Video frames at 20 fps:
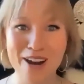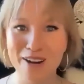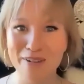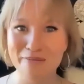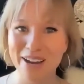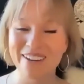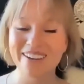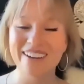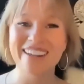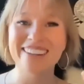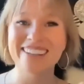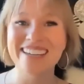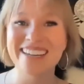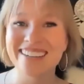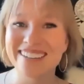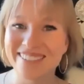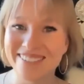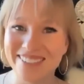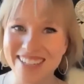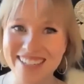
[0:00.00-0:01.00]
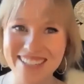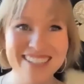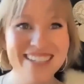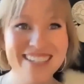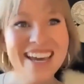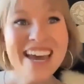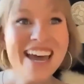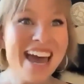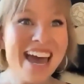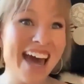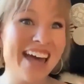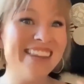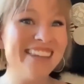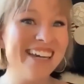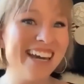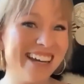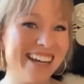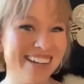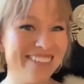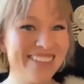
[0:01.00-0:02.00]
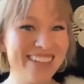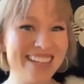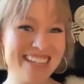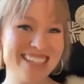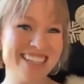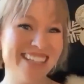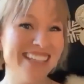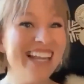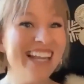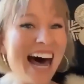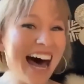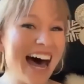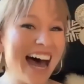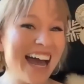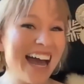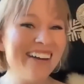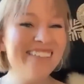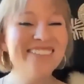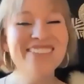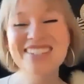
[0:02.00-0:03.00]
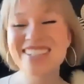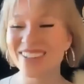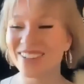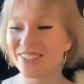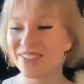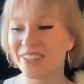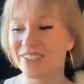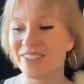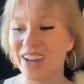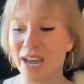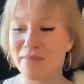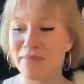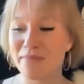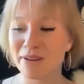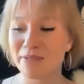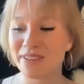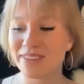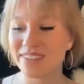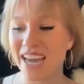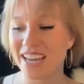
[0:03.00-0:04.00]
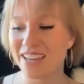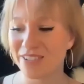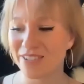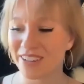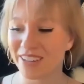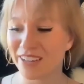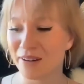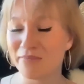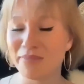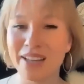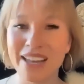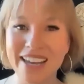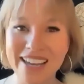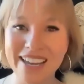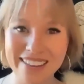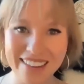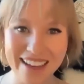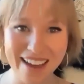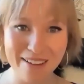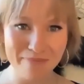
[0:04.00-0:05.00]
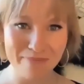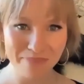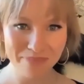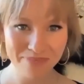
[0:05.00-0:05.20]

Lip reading: about at the end of this live. So if you're vibing with that, you can come play in that.